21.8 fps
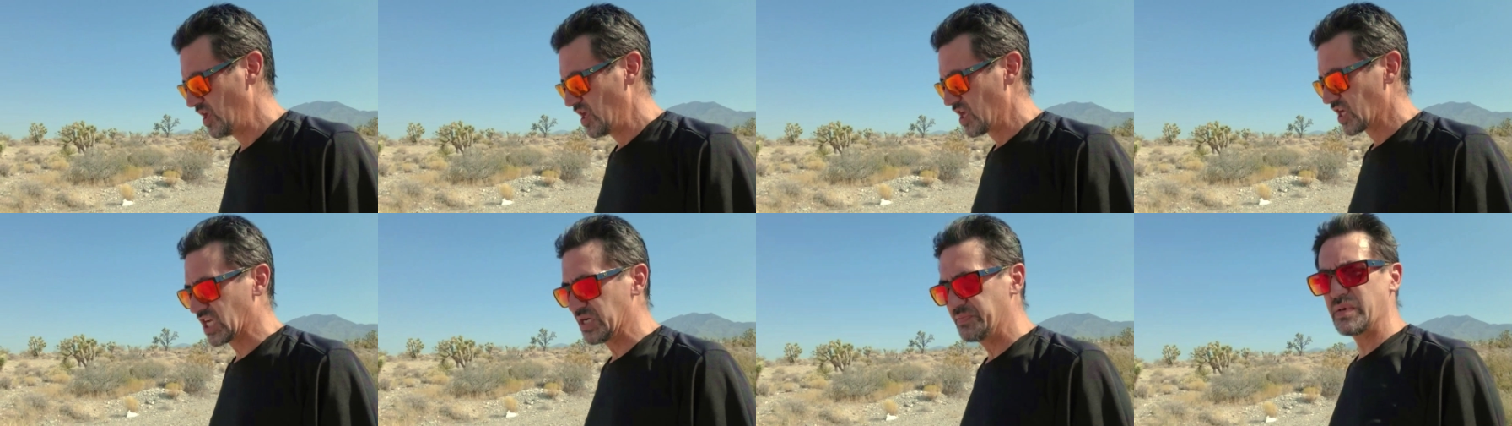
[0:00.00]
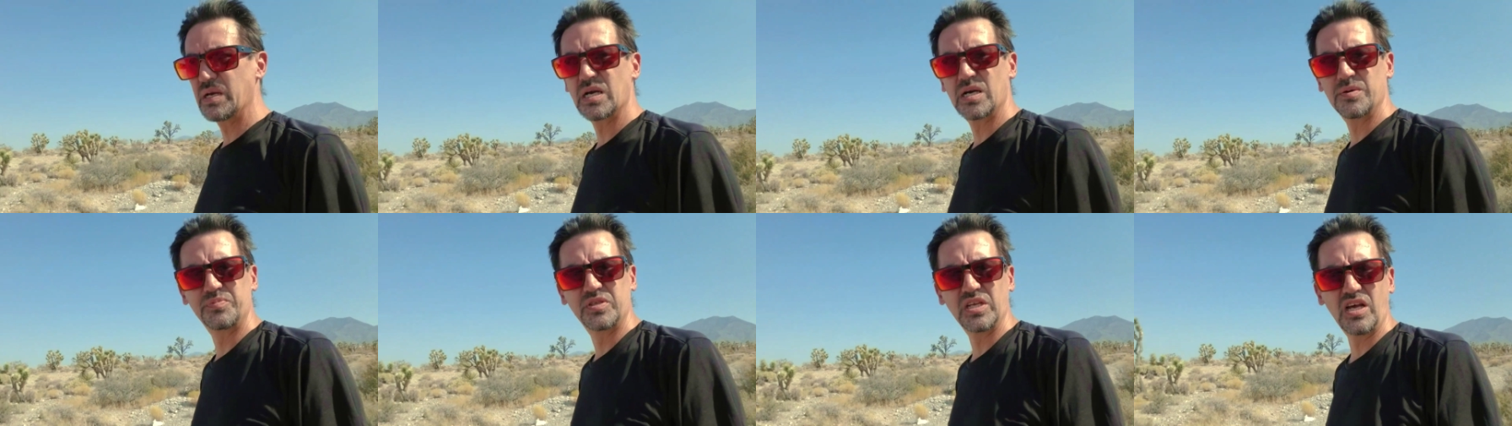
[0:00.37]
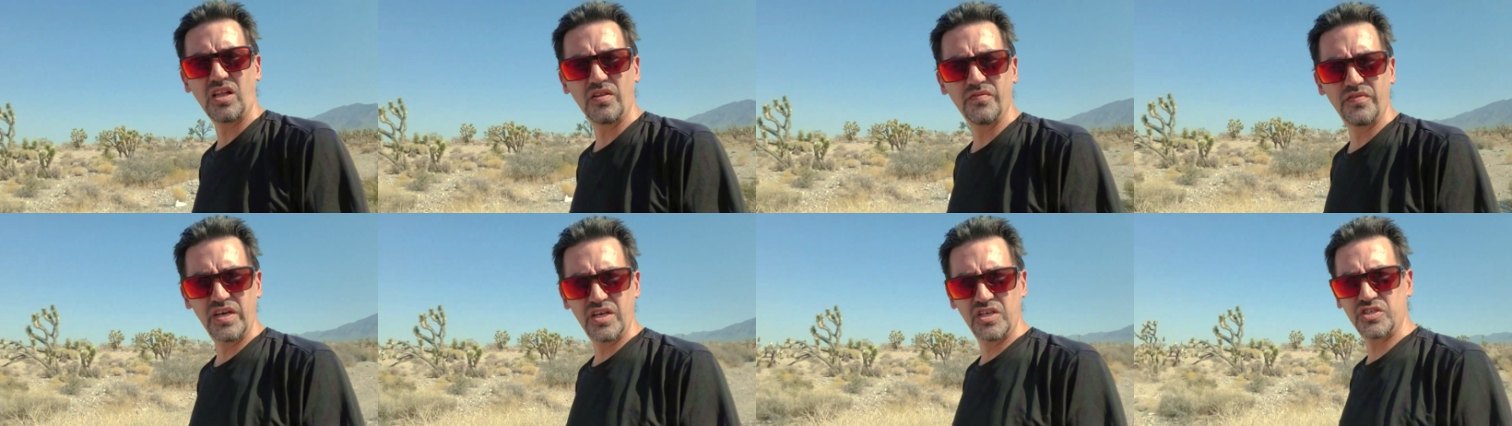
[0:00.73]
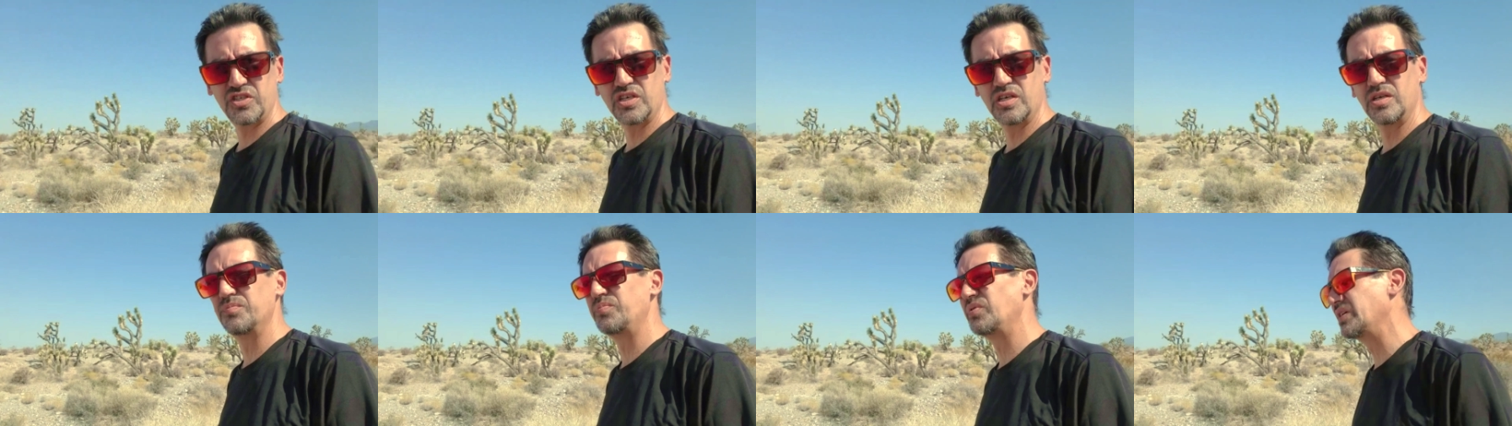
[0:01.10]
coming up to elevation
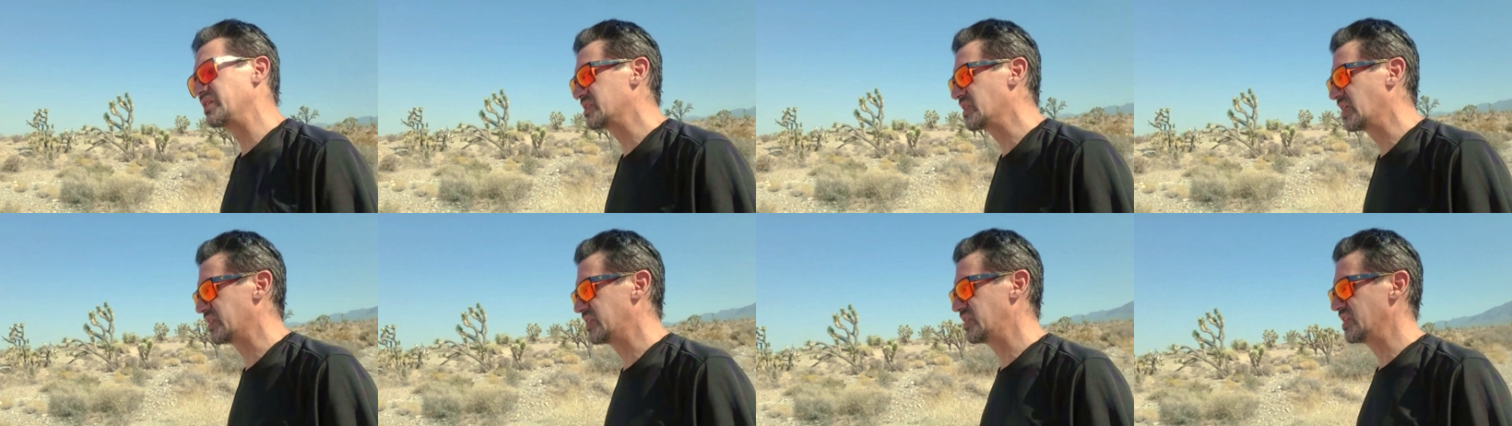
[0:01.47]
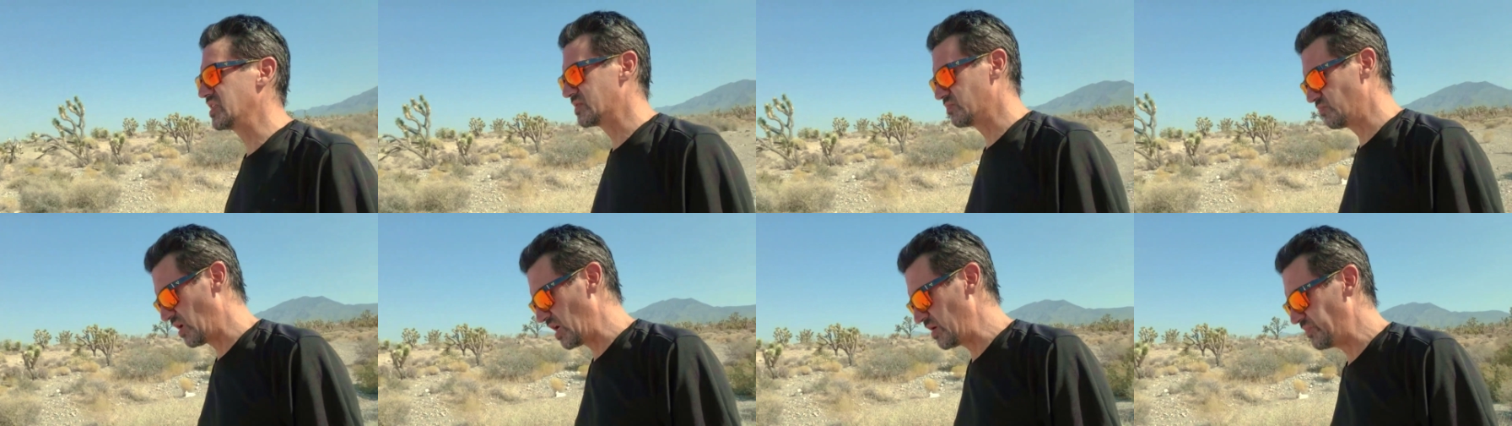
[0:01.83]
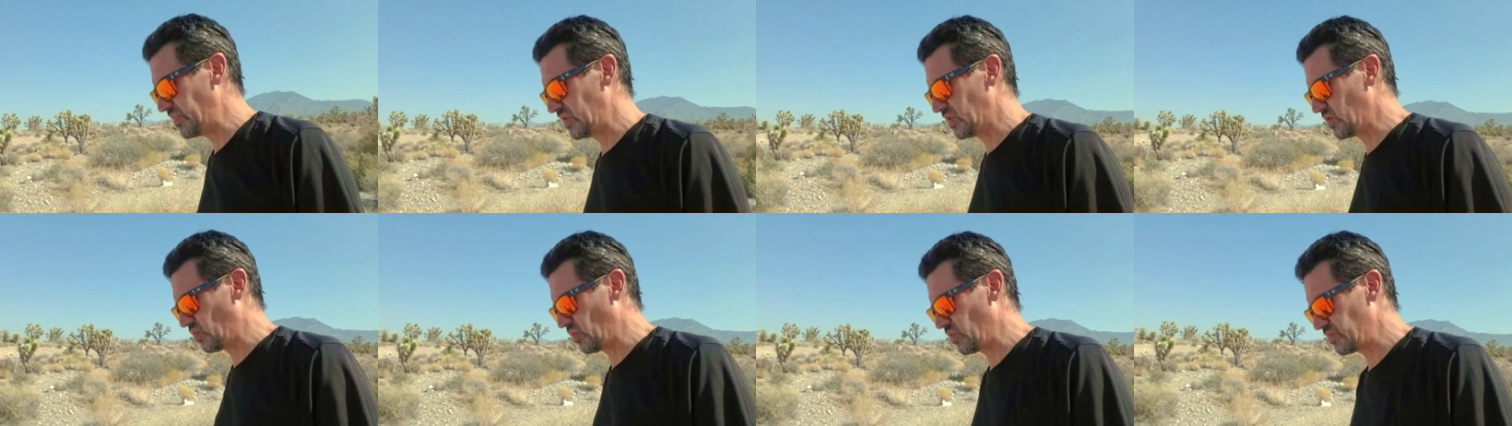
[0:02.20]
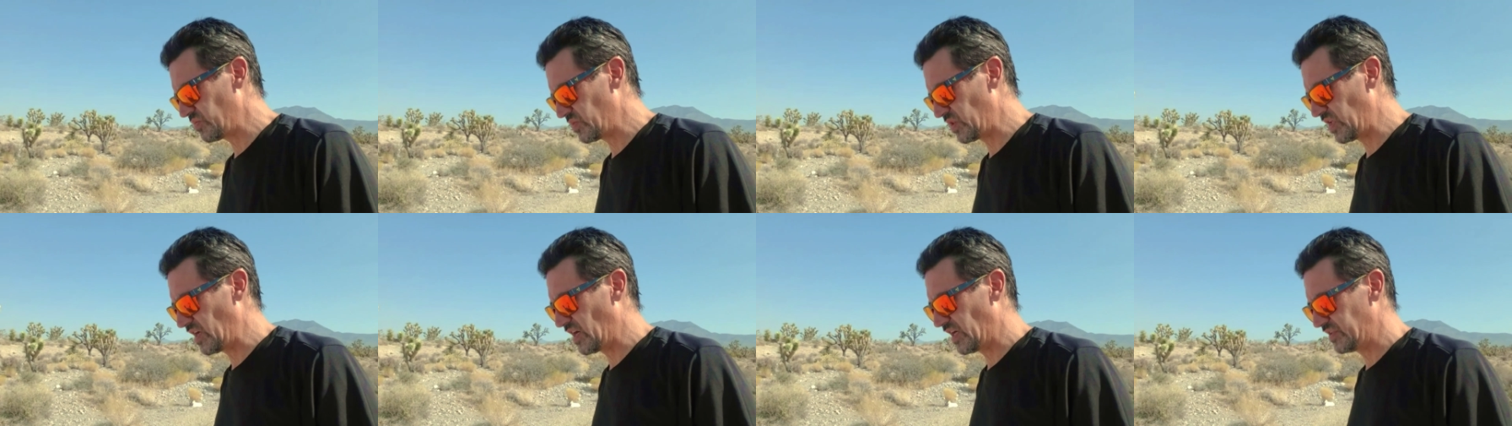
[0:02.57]
in a place like this might be
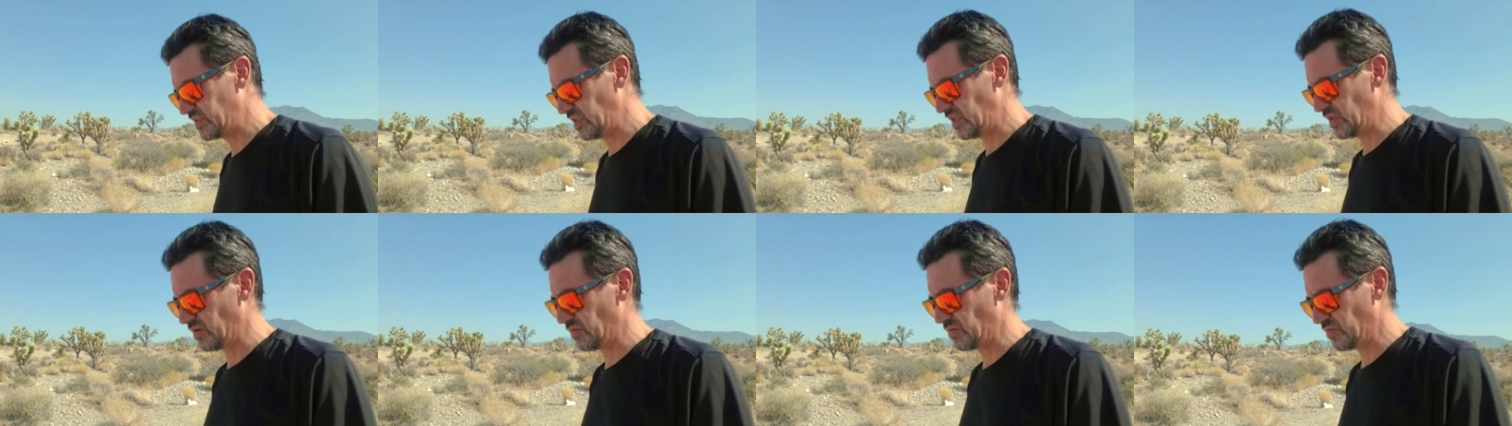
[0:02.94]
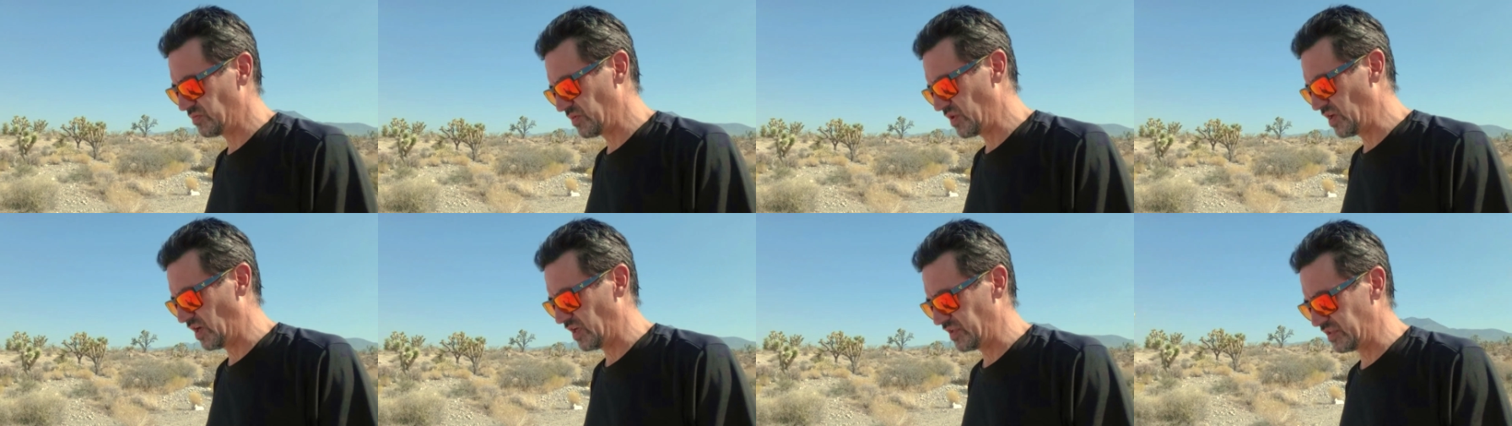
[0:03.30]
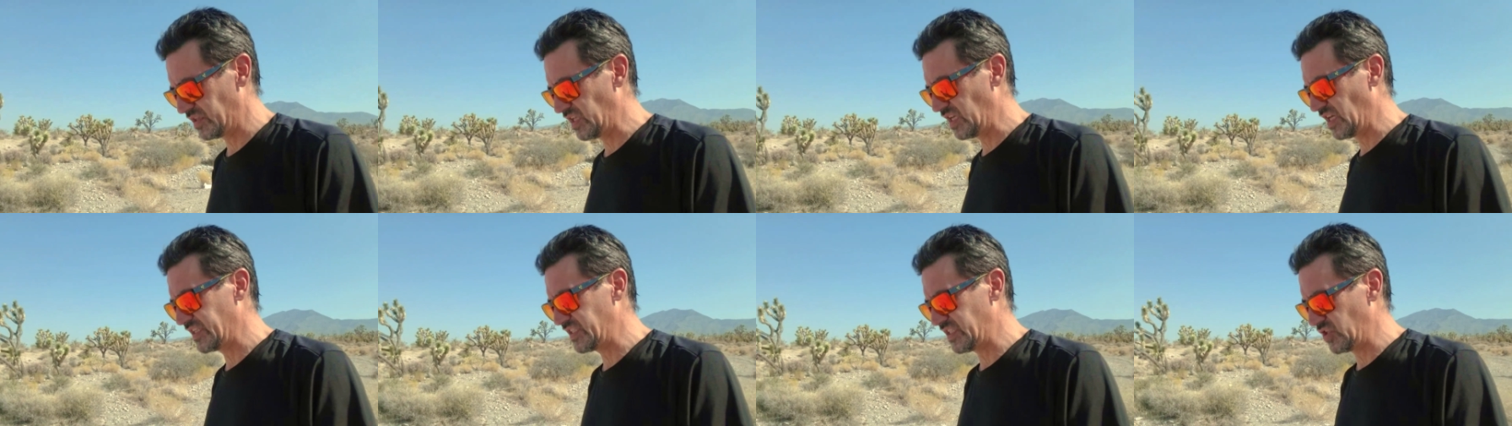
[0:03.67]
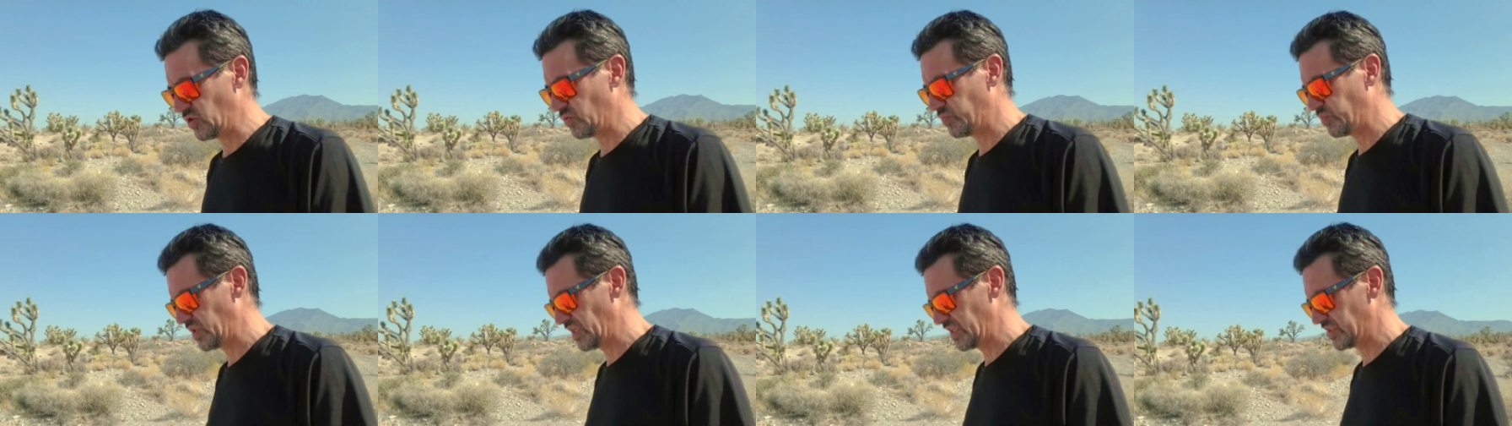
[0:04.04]
the ideal
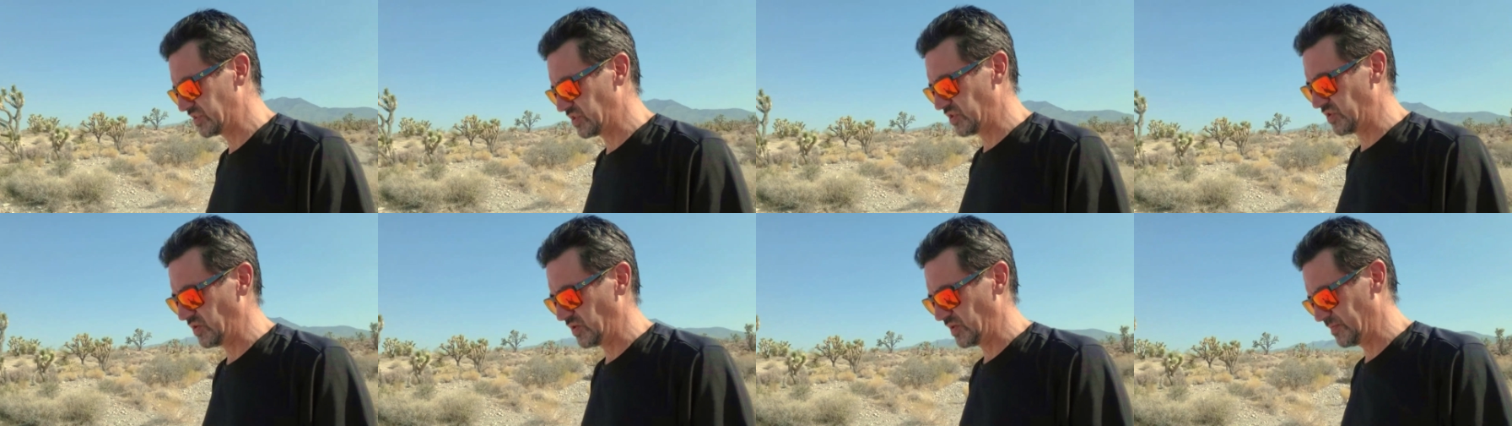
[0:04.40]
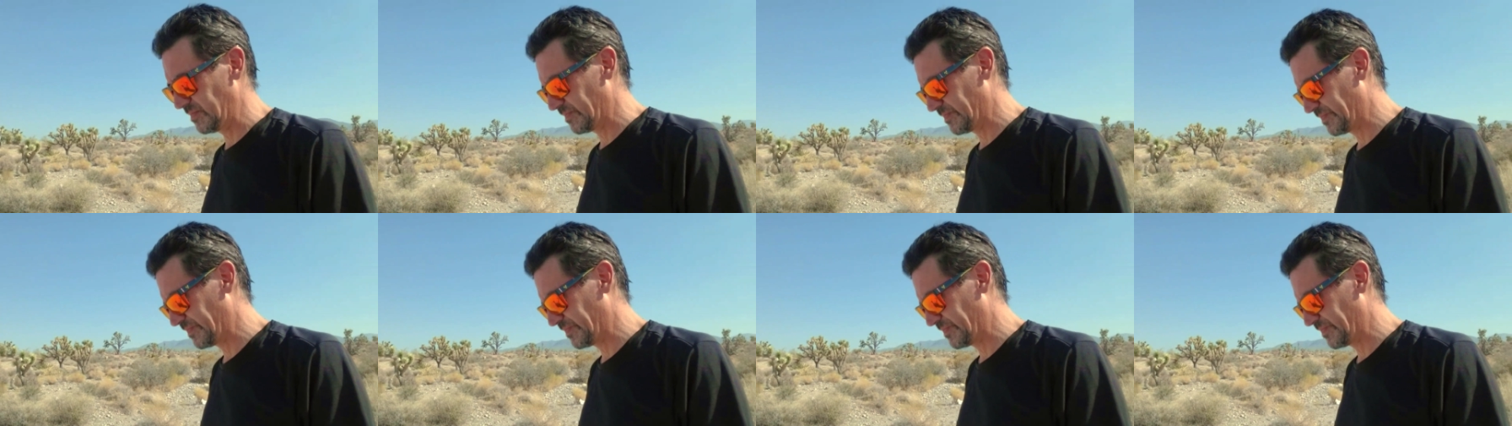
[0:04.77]
place to do it.